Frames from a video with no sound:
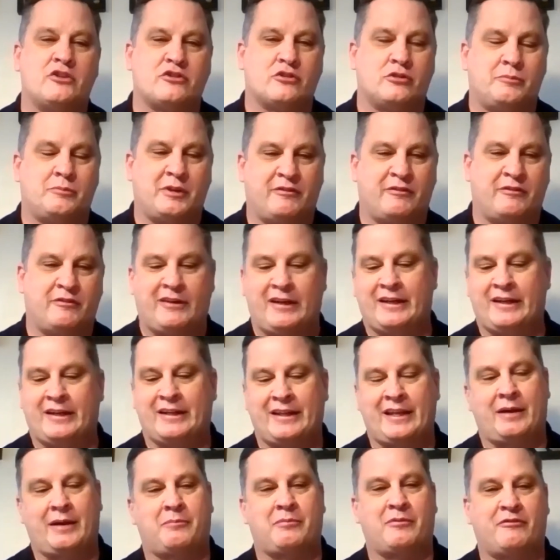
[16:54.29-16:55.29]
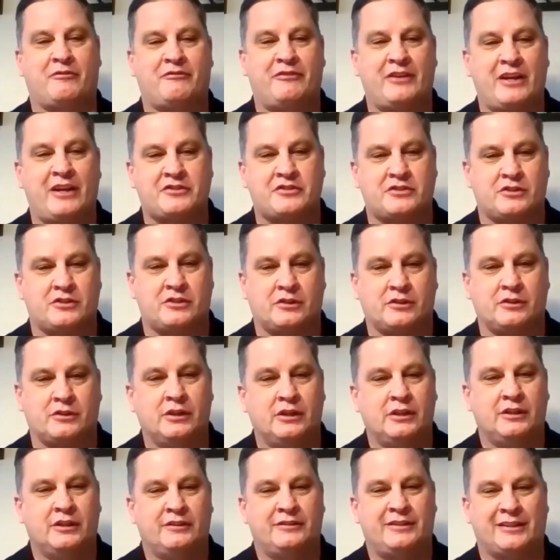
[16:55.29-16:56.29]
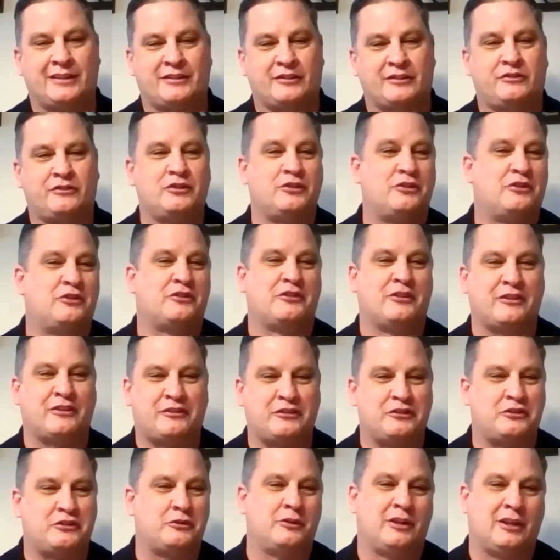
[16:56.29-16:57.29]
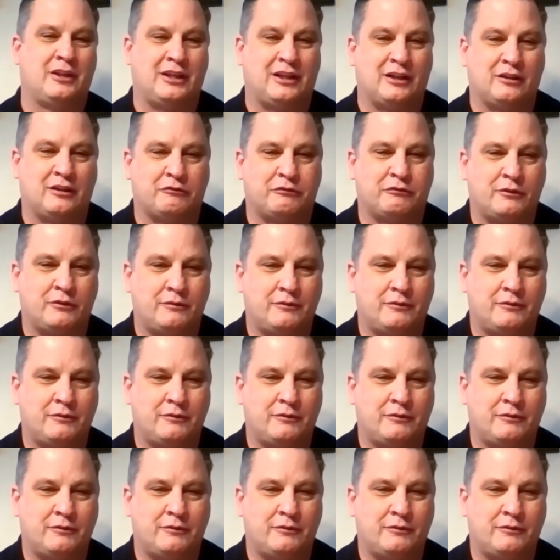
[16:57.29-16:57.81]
it would be finding that professor that the students listen to and love.